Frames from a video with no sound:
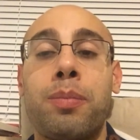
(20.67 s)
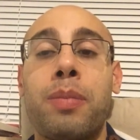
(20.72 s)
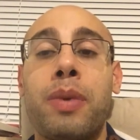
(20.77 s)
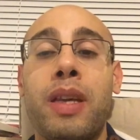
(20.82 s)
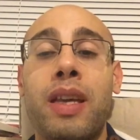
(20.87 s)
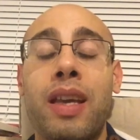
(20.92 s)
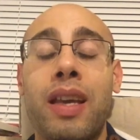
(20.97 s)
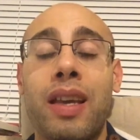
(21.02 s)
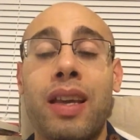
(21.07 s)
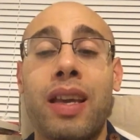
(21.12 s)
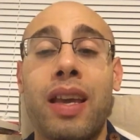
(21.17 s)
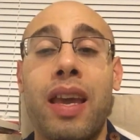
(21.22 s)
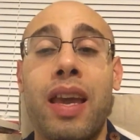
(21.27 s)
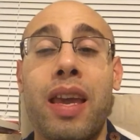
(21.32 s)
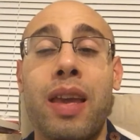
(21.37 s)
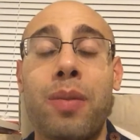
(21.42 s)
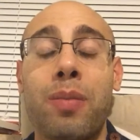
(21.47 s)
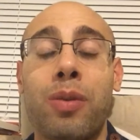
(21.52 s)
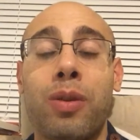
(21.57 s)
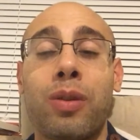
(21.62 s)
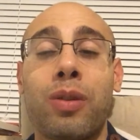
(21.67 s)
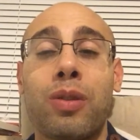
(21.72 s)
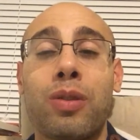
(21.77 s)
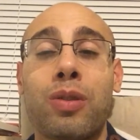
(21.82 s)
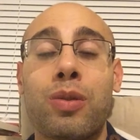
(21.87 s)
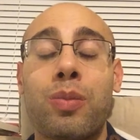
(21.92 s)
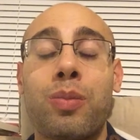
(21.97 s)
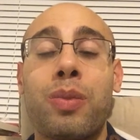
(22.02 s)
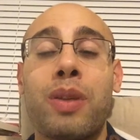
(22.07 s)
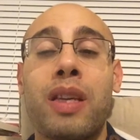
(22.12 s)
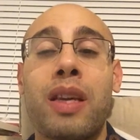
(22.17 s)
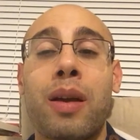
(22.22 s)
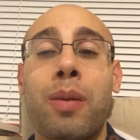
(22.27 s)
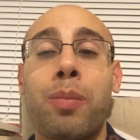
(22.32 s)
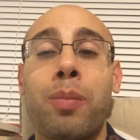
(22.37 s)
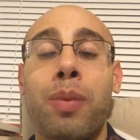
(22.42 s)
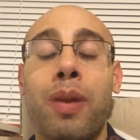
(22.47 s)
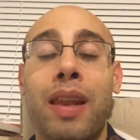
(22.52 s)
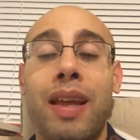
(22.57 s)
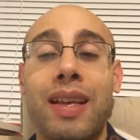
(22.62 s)
being able to be a
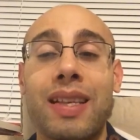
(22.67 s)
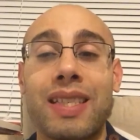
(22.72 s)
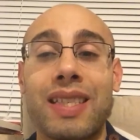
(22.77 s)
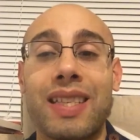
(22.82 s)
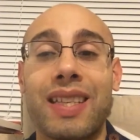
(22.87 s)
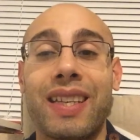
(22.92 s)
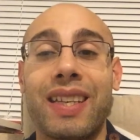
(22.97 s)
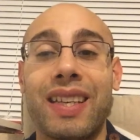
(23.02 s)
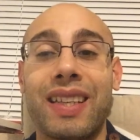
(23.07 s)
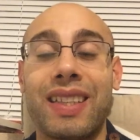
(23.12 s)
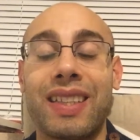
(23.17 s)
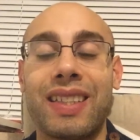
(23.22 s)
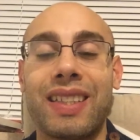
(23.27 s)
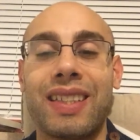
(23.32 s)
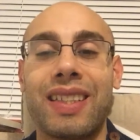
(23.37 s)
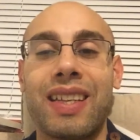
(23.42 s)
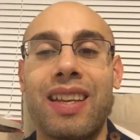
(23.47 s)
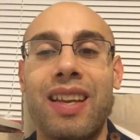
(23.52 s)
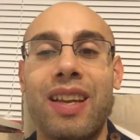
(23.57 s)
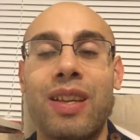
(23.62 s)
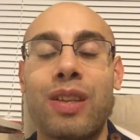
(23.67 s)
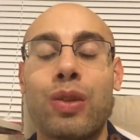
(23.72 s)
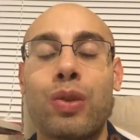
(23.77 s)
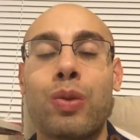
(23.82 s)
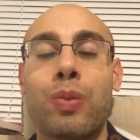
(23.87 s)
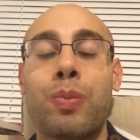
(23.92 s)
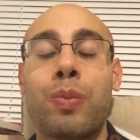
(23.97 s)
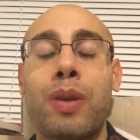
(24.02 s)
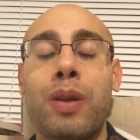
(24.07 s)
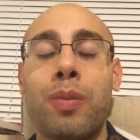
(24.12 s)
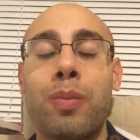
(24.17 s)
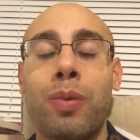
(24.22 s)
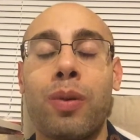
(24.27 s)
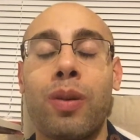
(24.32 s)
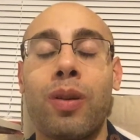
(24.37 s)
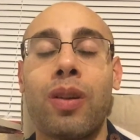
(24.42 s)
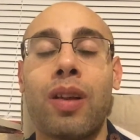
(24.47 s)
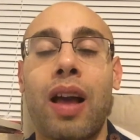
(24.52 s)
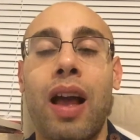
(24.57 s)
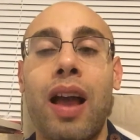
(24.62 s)
blessing to
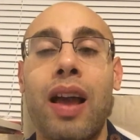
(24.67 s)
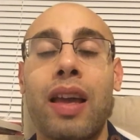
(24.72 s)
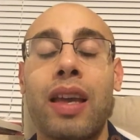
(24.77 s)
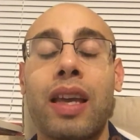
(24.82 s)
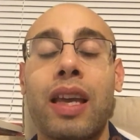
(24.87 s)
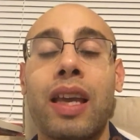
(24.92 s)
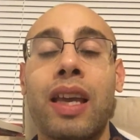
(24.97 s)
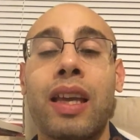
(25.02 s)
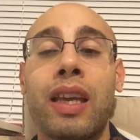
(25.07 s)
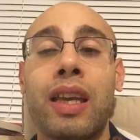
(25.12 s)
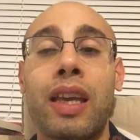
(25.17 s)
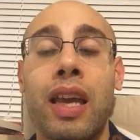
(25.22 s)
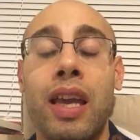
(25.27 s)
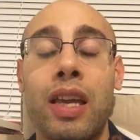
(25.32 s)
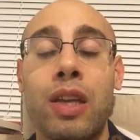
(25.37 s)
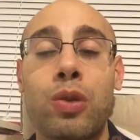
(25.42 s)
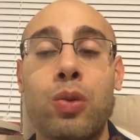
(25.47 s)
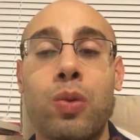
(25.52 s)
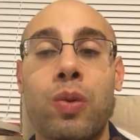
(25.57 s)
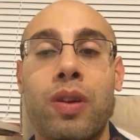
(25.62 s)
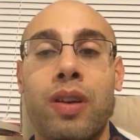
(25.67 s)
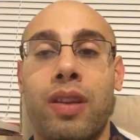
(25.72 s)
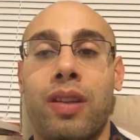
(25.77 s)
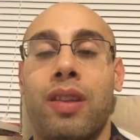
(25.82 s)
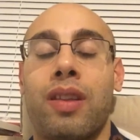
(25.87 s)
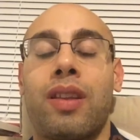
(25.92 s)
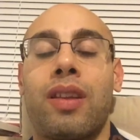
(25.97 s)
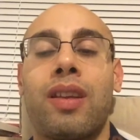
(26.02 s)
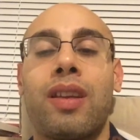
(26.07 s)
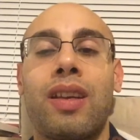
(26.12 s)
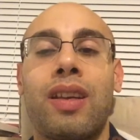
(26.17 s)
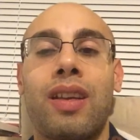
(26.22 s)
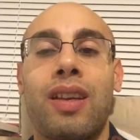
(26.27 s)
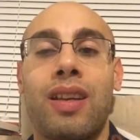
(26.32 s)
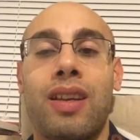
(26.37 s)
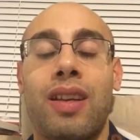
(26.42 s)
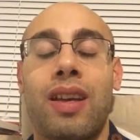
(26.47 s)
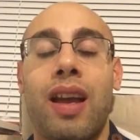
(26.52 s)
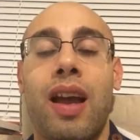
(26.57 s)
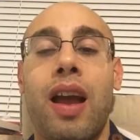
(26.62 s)
people I engage with,
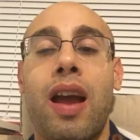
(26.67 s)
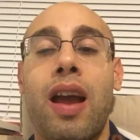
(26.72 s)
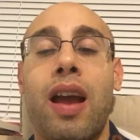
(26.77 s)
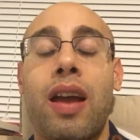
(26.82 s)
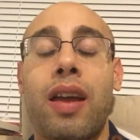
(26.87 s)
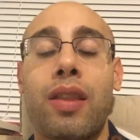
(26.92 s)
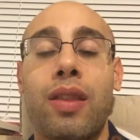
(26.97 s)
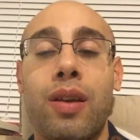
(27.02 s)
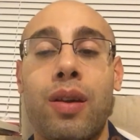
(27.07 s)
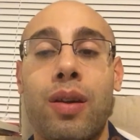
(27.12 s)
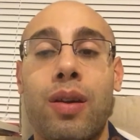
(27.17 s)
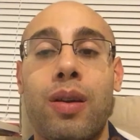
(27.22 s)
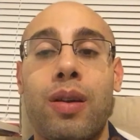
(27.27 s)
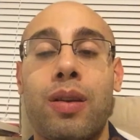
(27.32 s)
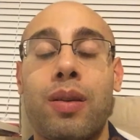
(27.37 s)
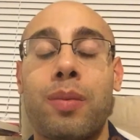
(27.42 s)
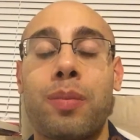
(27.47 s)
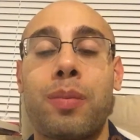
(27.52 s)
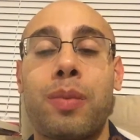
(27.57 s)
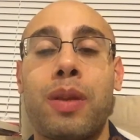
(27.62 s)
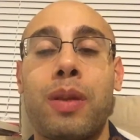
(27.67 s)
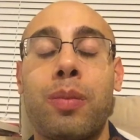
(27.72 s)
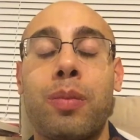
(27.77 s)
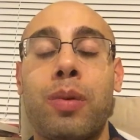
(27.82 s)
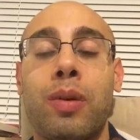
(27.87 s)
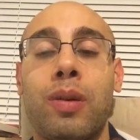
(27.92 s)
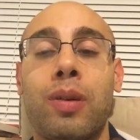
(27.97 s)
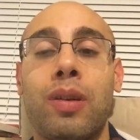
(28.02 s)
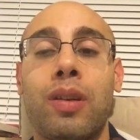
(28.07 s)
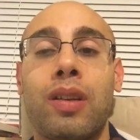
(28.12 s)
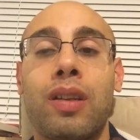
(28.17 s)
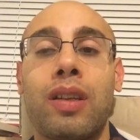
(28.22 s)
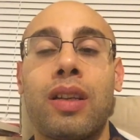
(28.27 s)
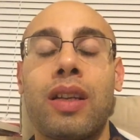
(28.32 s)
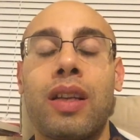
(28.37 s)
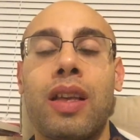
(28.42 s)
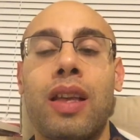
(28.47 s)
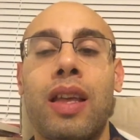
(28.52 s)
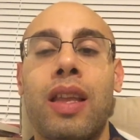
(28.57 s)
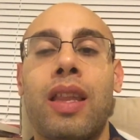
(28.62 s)
either people
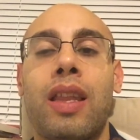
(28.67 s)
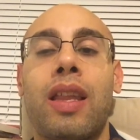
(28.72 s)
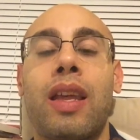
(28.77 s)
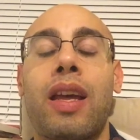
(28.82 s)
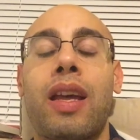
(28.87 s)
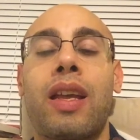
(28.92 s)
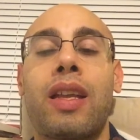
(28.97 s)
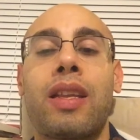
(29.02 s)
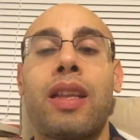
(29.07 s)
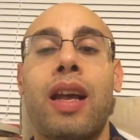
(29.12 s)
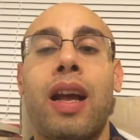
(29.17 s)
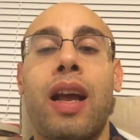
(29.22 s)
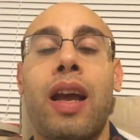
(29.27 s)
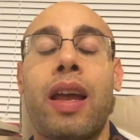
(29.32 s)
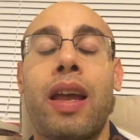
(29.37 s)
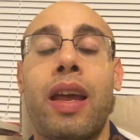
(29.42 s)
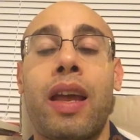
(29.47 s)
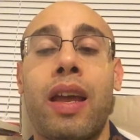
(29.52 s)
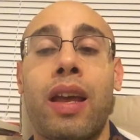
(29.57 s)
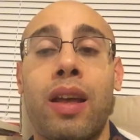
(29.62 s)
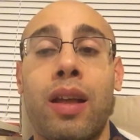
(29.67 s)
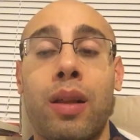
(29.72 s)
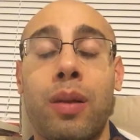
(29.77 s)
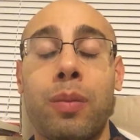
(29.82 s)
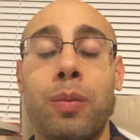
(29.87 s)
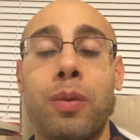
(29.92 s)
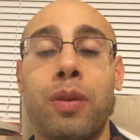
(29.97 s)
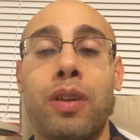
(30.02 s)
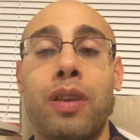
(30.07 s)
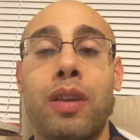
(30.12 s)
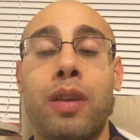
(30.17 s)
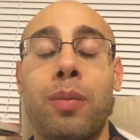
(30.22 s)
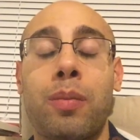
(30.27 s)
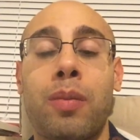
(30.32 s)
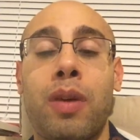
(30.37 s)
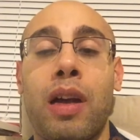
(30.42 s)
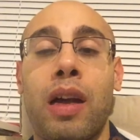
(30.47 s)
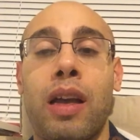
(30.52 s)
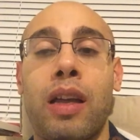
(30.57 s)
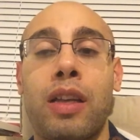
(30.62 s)
that I help in
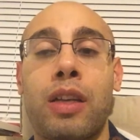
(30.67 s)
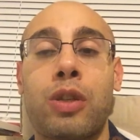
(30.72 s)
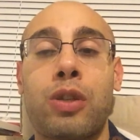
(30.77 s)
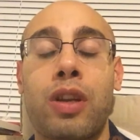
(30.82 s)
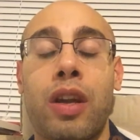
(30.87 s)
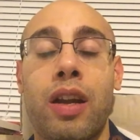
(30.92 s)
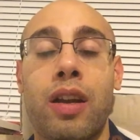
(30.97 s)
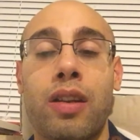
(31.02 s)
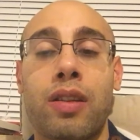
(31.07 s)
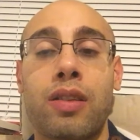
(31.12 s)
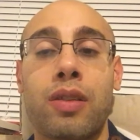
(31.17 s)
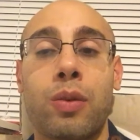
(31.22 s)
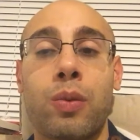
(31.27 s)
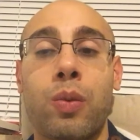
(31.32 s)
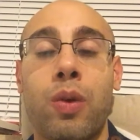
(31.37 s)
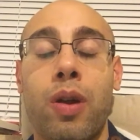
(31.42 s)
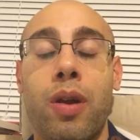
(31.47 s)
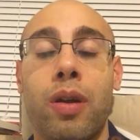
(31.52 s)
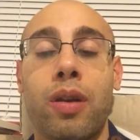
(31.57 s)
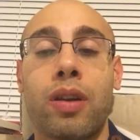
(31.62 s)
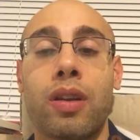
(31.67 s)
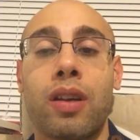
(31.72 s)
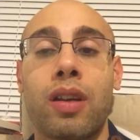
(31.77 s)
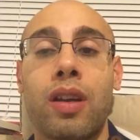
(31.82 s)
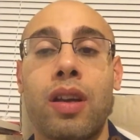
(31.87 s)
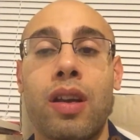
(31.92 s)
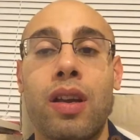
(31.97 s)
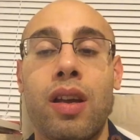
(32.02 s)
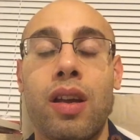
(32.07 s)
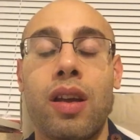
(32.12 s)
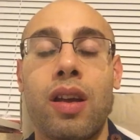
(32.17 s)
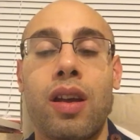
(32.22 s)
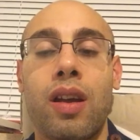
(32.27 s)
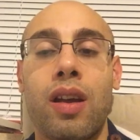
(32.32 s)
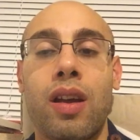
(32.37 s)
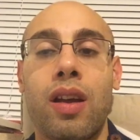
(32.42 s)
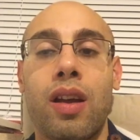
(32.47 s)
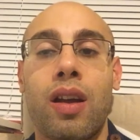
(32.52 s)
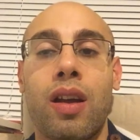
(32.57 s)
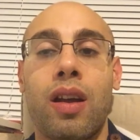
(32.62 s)
my charity work,
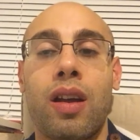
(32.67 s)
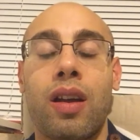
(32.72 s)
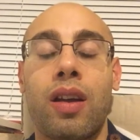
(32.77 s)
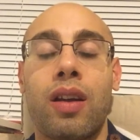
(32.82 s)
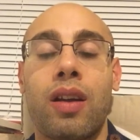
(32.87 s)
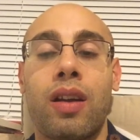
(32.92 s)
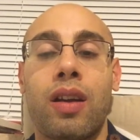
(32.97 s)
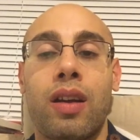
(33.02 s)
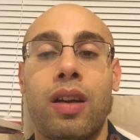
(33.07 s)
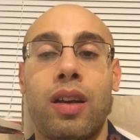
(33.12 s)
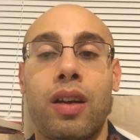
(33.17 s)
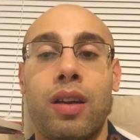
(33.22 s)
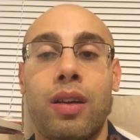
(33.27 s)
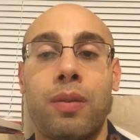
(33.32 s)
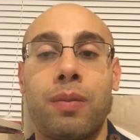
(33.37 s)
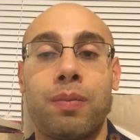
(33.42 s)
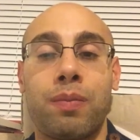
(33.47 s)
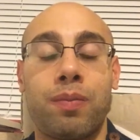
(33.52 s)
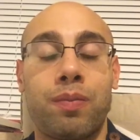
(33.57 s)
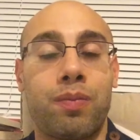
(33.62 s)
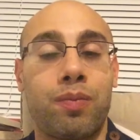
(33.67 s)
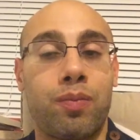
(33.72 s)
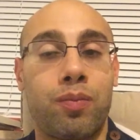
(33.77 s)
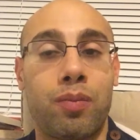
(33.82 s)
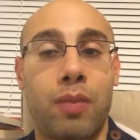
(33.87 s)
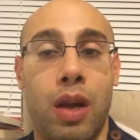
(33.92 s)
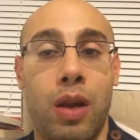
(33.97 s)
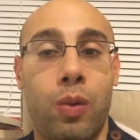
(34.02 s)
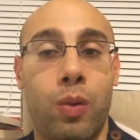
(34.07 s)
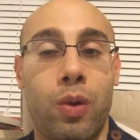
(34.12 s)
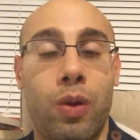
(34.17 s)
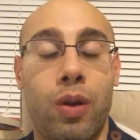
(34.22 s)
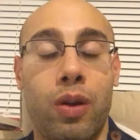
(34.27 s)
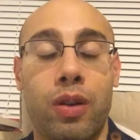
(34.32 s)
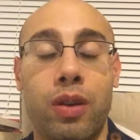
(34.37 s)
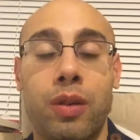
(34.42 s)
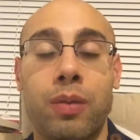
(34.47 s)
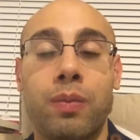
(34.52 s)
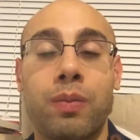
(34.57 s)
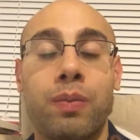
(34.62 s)
my
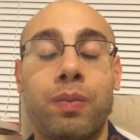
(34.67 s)
work,